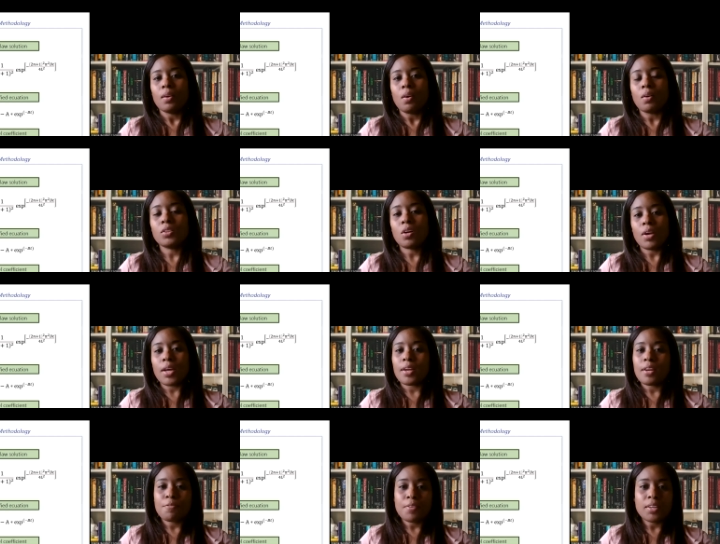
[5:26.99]
also, a
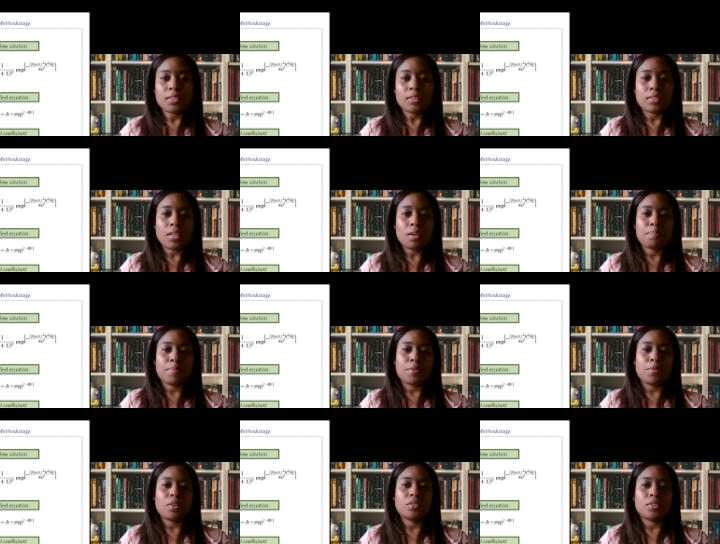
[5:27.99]
reference
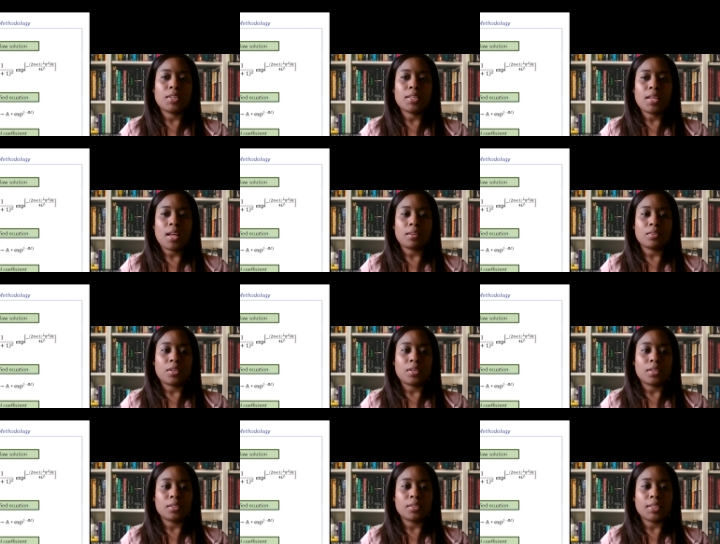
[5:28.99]
sample was treated
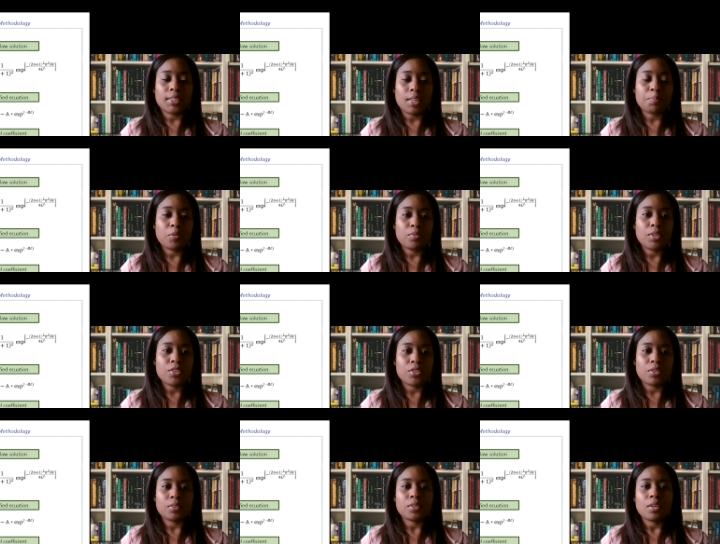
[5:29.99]
under the same
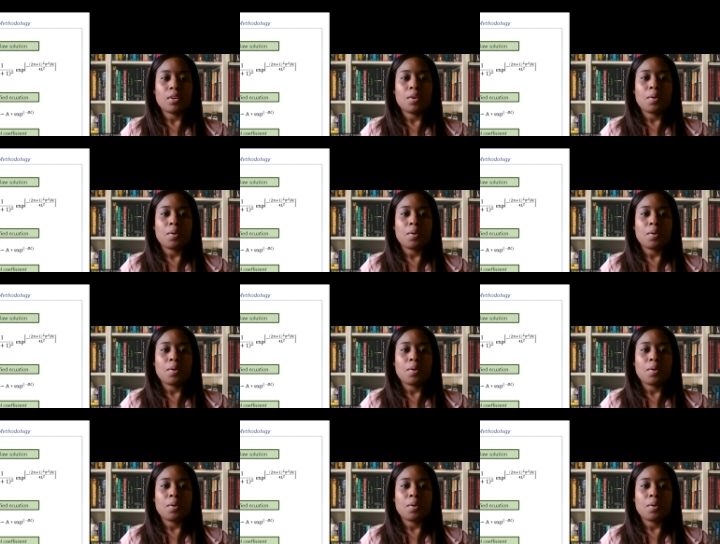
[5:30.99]
conditions,